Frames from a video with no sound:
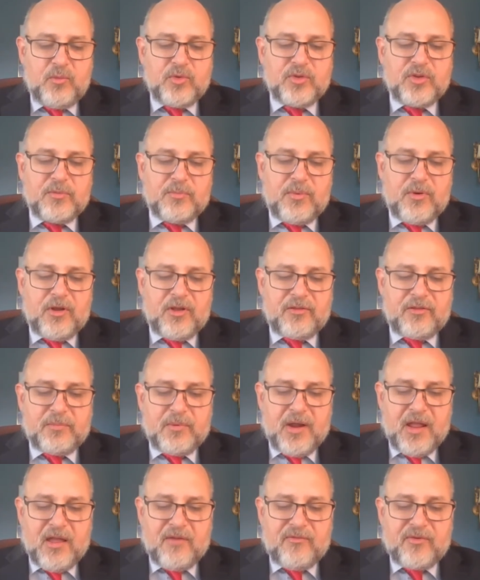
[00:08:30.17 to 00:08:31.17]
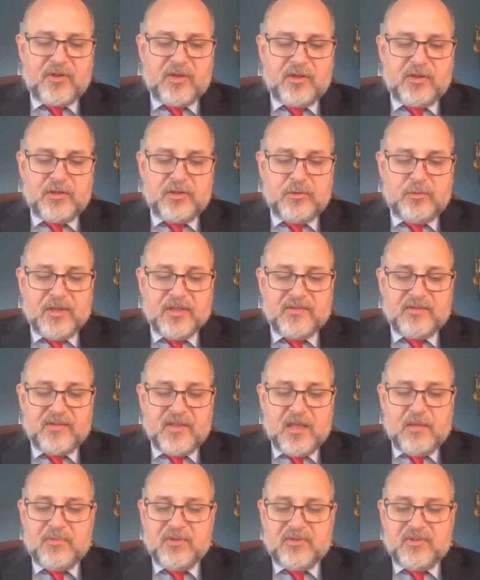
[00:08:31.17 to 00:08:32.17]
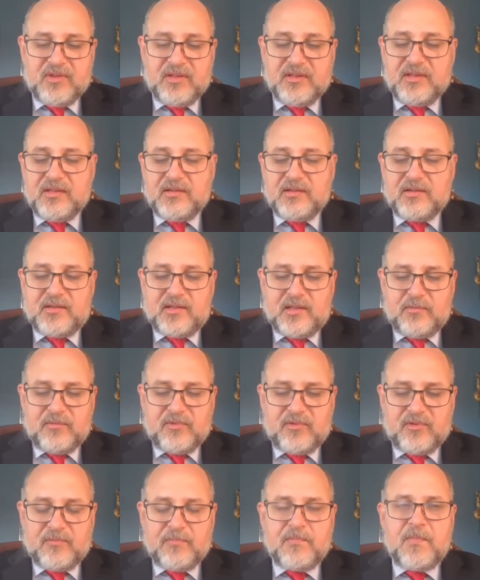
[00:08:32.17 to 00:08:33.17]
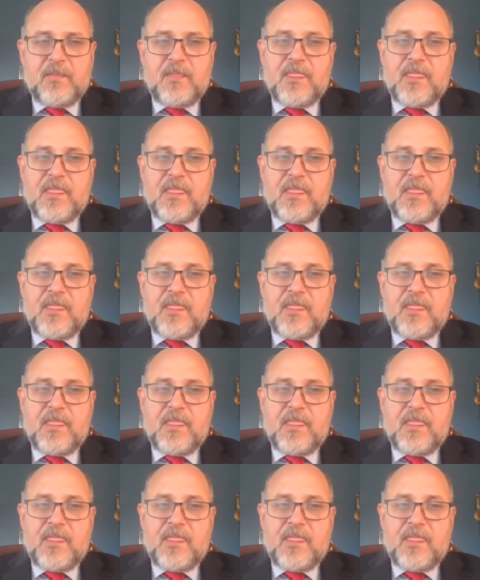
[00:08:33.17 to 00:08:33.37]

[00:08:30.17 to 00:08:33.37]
with the Prosper Africa U.S. Embassy deal teams.